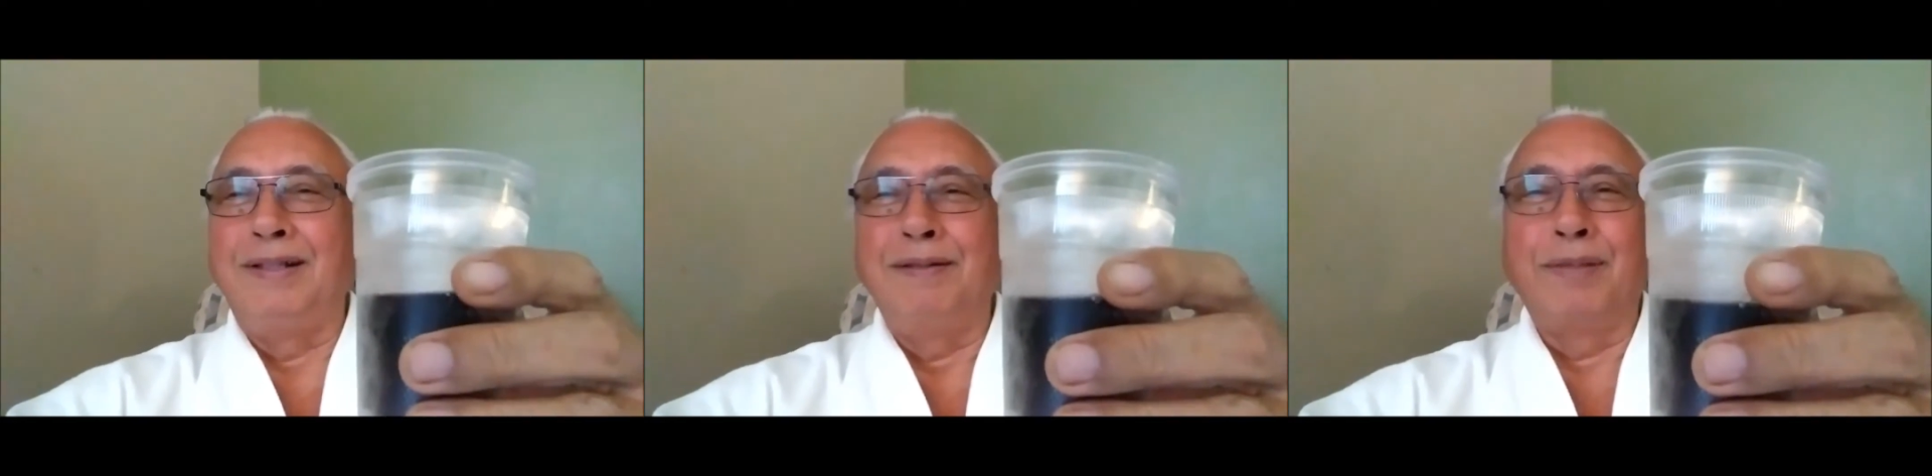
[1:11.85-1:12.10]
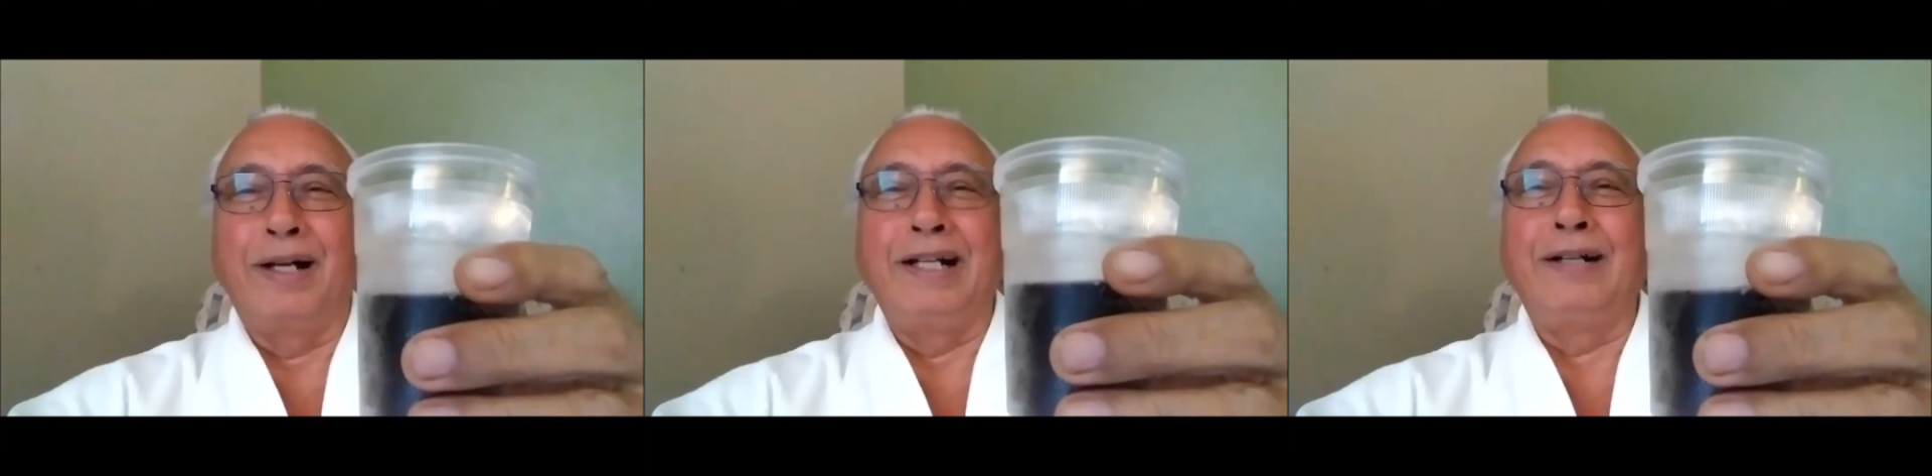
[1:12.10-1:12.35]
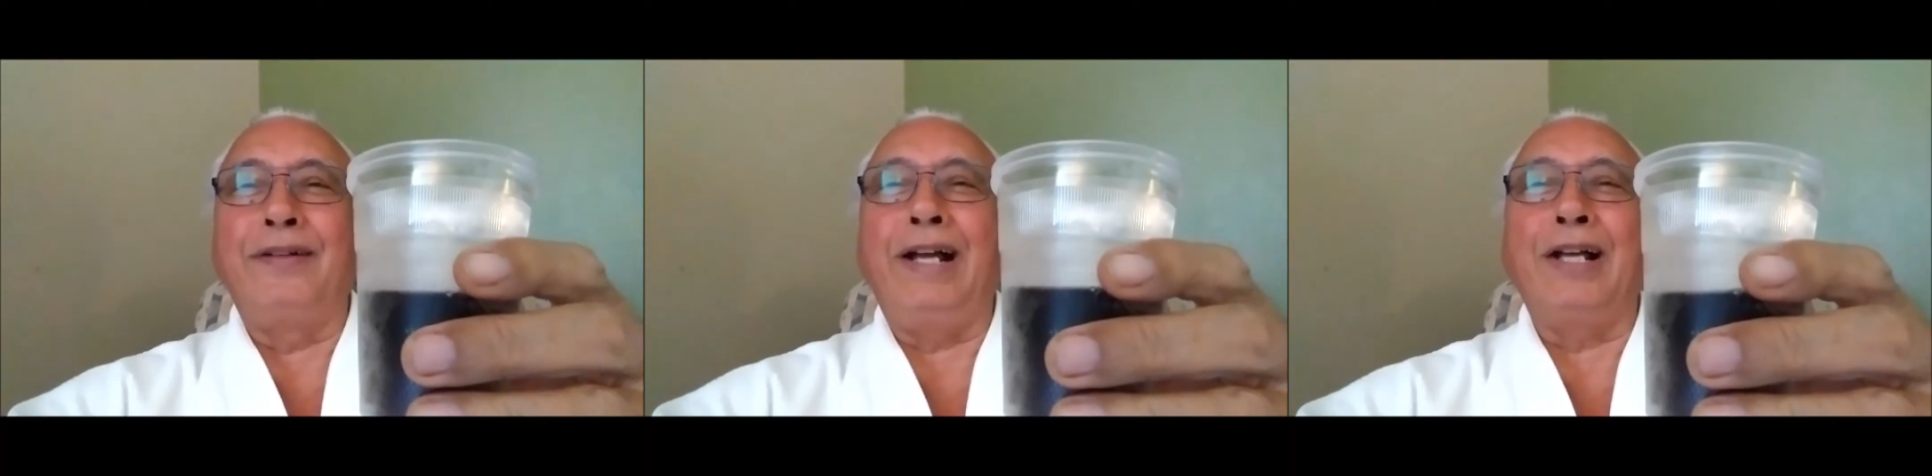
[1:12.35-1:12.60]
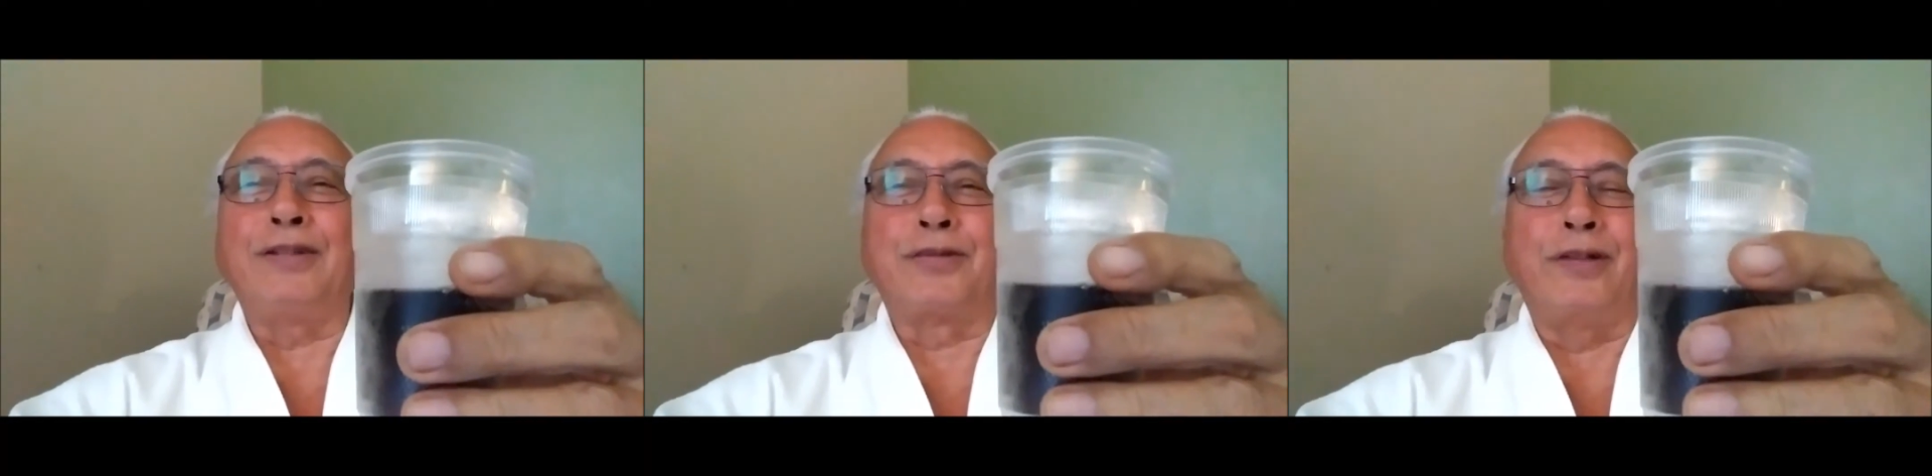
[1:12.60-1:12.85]
But I never
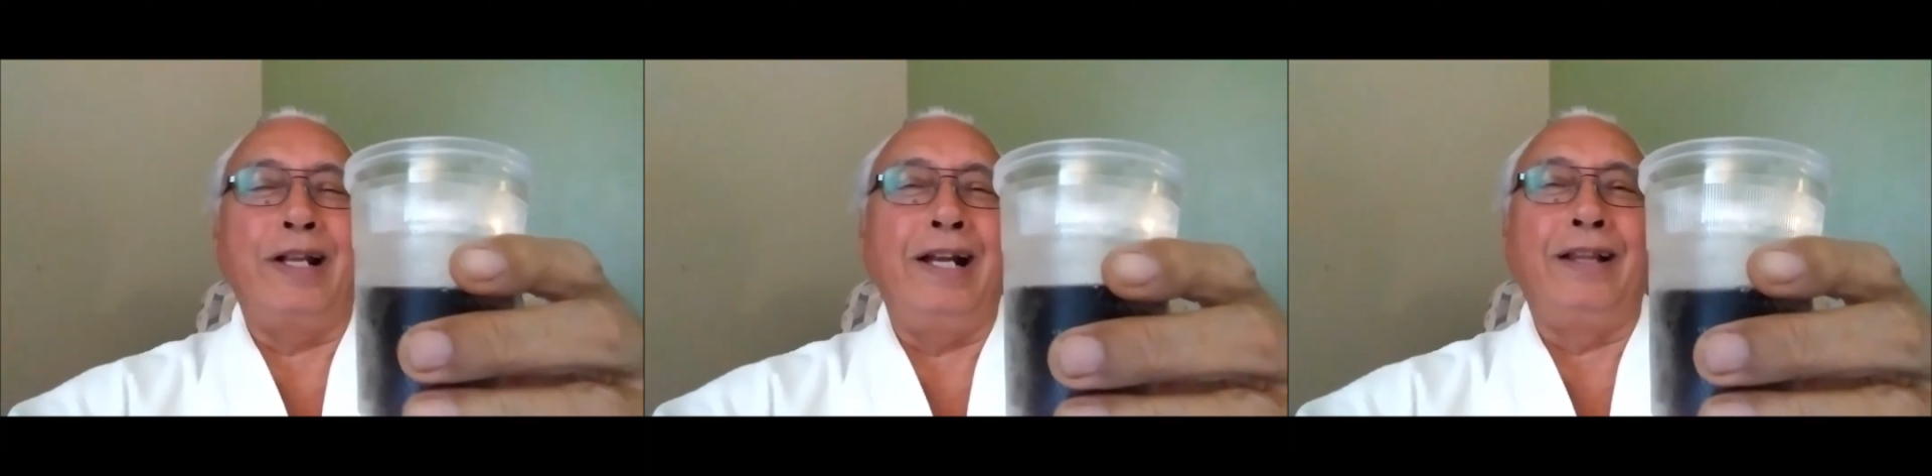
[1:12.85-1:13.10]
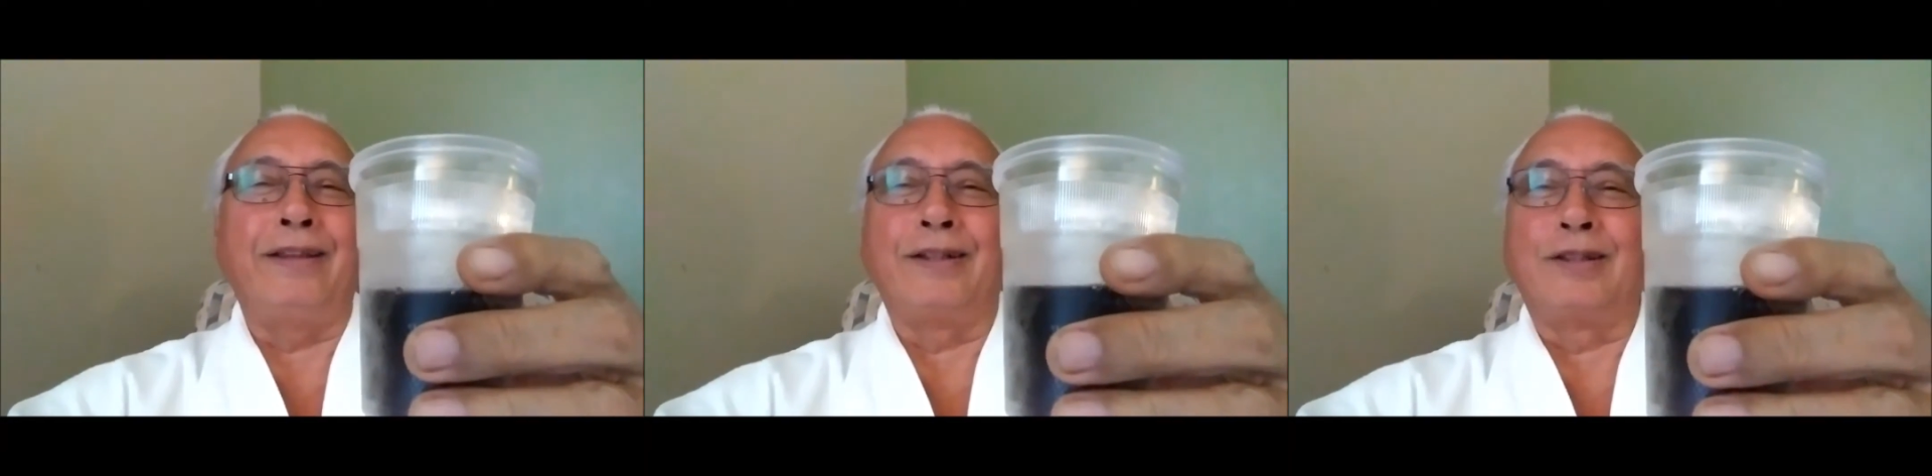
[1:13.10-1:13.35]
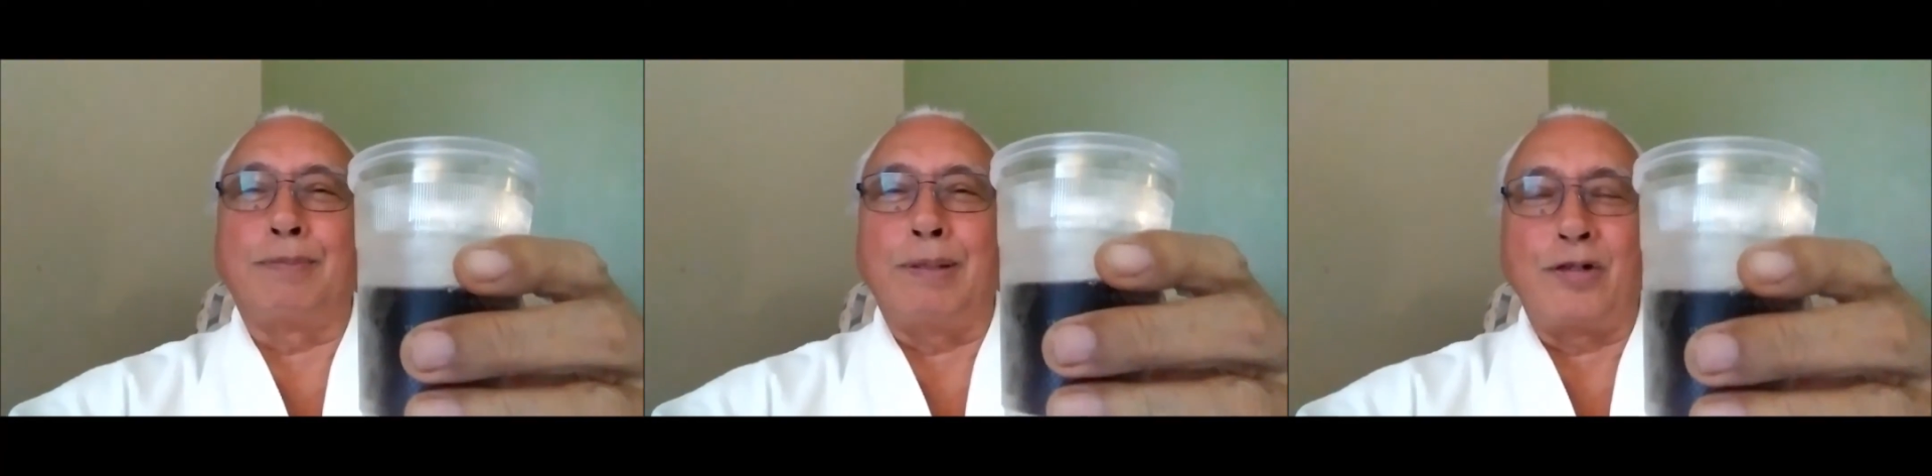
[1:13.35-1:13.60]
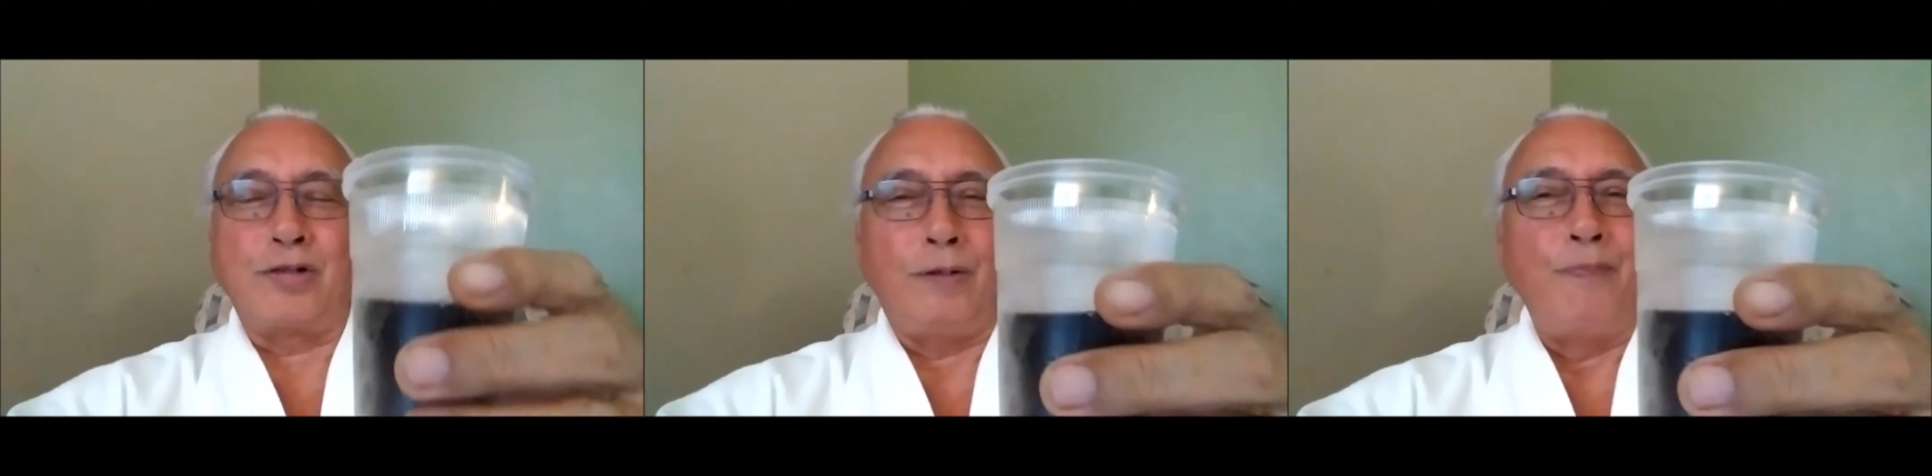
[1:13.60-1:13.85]
ask for anything
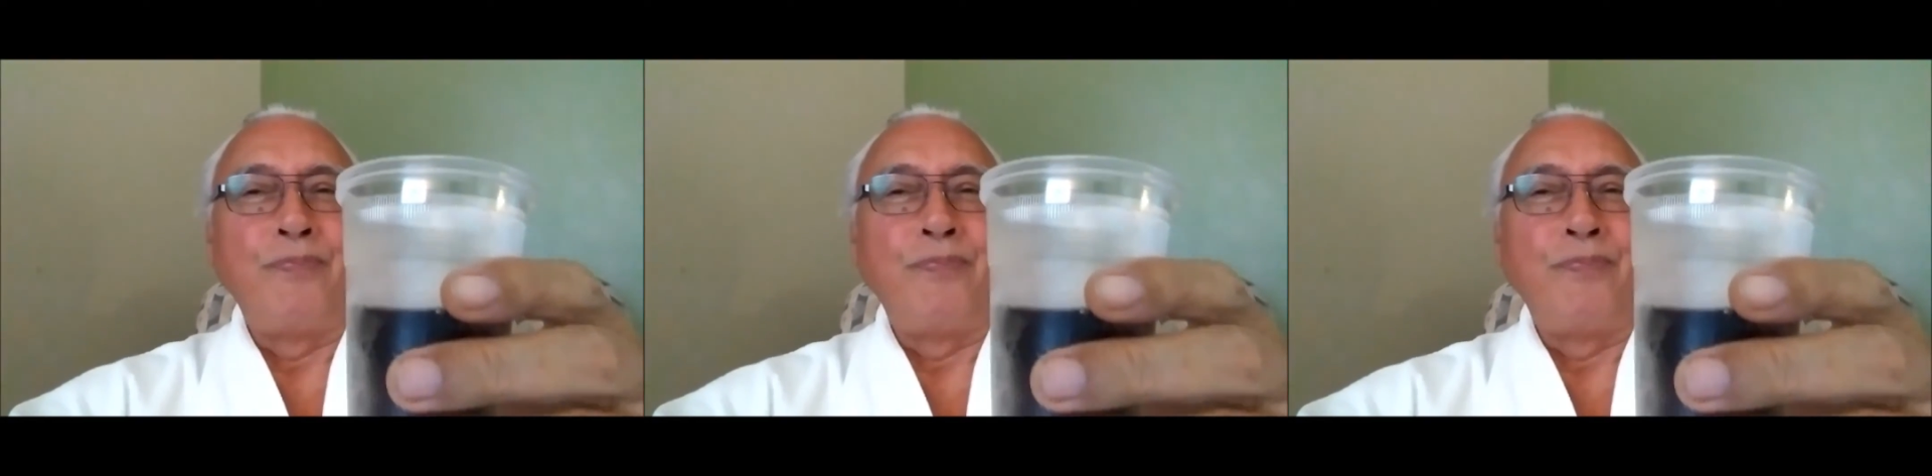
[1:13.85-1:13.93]
special.